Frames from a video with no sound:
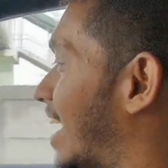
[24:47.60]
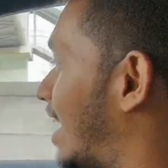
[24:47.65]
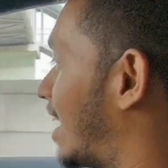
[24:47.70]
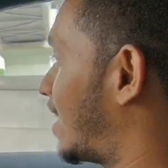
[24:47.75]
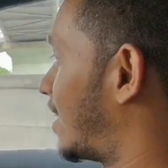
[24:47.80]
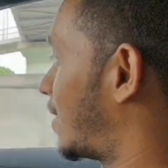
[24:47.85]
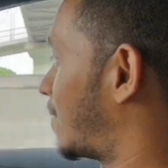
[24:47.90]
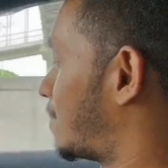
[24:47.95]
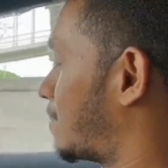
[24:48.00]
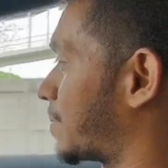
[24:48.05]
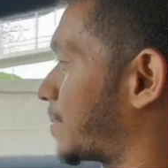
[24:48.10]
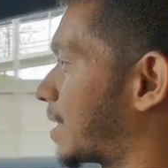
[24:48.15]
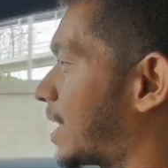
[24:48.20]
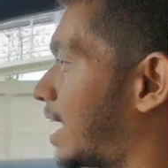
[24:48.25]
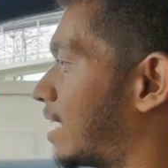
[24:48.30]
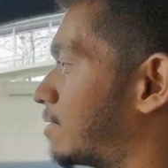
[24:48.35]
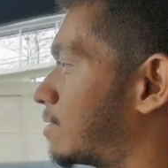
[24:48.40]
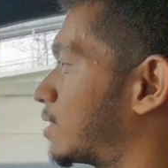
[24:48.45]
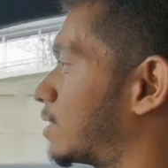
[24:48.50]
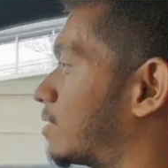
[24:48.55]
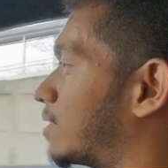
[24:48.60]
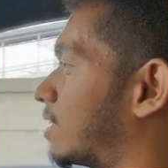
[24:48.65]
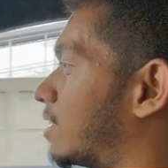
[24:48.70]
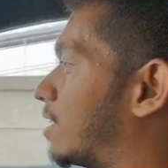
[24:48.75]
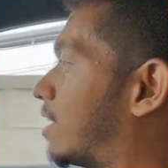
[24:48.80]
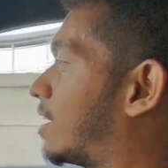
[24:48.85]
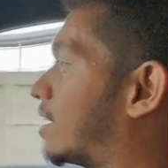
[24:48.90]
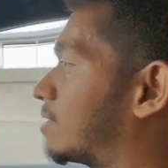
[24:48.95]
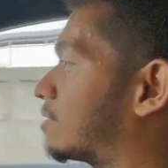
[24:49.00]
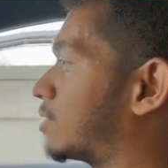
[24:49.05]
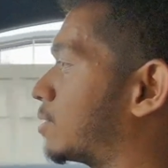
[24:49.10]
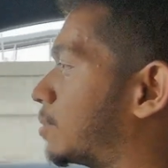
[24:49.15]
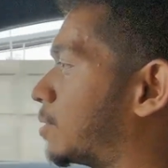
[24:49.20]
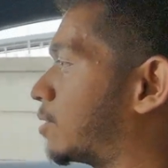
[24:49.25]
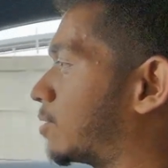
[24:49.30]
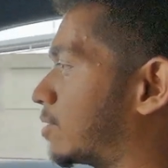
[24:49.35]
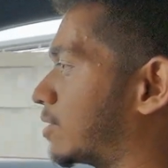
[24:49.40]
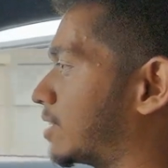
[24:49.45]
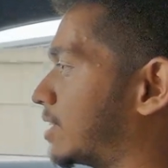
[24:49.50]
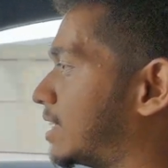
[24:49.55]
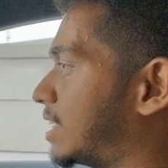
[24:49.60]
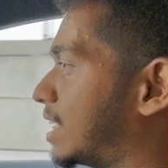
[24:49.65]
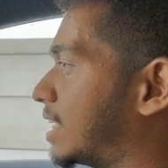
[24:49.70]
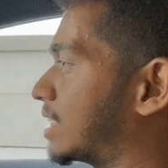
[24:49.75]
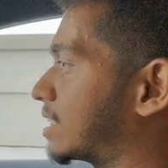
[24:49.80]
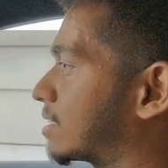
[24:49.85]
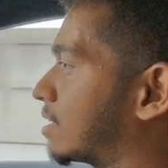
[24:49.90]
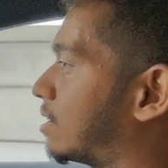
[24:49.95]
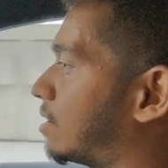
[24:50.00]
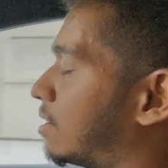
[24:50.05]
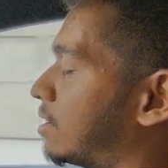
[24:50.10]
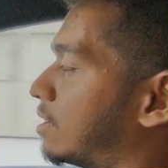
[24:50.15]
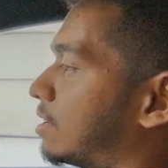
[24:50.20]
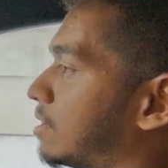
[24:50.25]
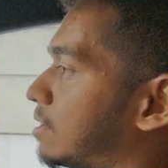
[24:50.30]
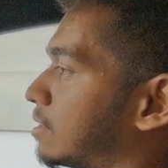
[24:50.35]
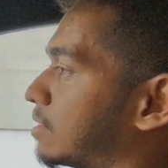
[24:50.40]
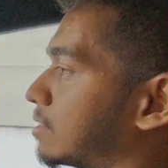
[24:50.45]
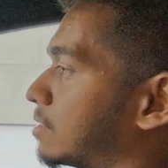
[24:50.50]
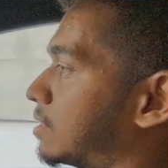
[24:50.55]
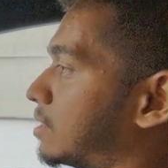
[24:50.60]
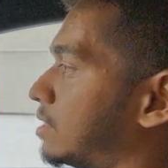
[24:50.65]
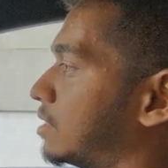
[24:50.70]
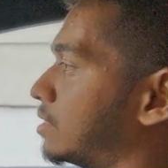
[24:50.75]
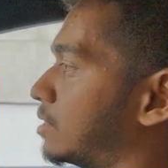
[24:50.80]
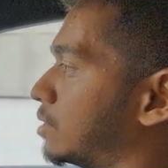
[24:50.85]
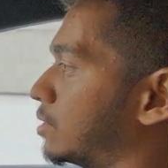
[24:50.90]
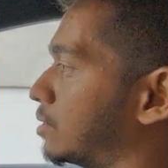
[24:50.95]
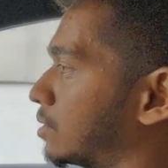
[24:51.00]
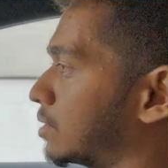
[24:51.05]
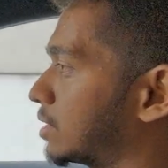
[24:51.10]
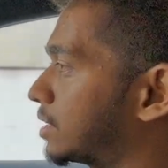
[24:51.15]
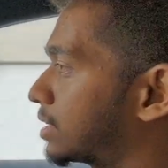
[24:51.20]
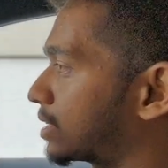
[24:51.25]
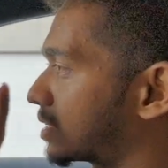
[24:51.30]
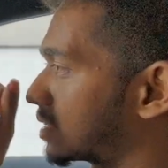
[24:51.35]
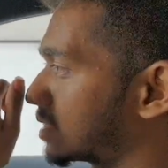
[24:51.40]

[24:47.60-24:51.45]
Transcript: I've driven a lot of them over the day. Oh, dude,